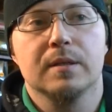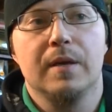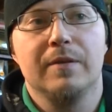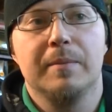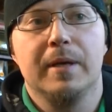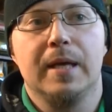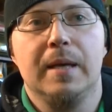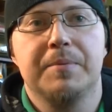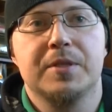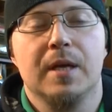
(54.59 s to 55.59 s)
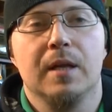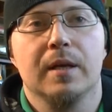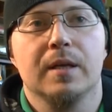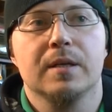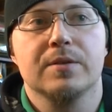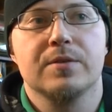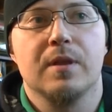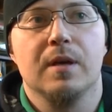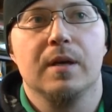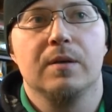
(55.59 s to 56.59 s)
everybody keeps telling us
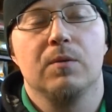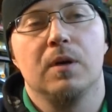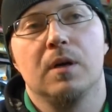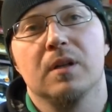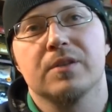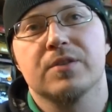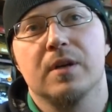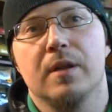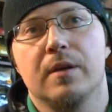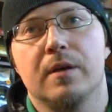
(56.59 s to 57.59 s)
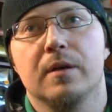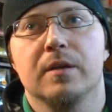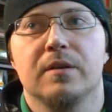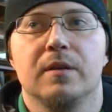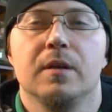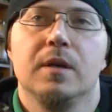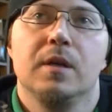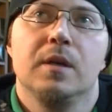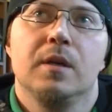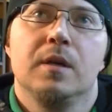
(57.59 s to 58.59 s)
that, well, it's either your
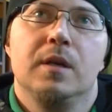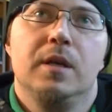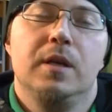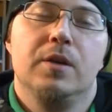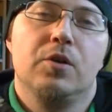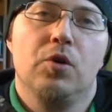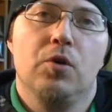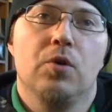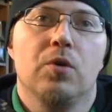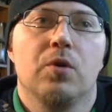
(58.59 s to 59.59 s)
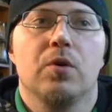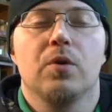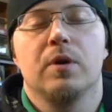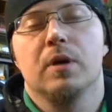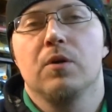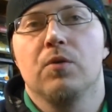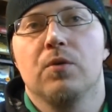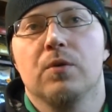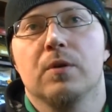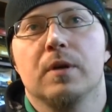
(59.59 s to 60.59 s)
heated core
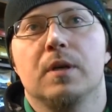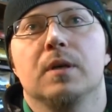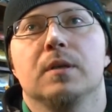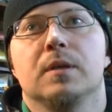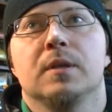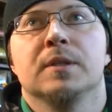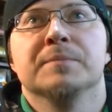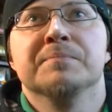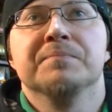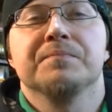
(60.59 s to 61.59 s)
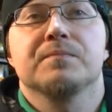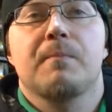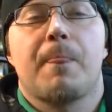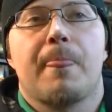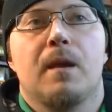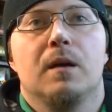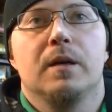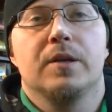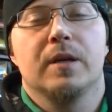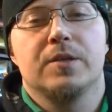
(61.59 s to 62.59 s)
or
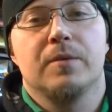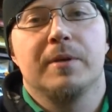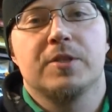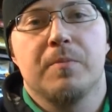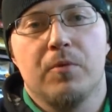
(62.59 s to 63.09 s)
you got too much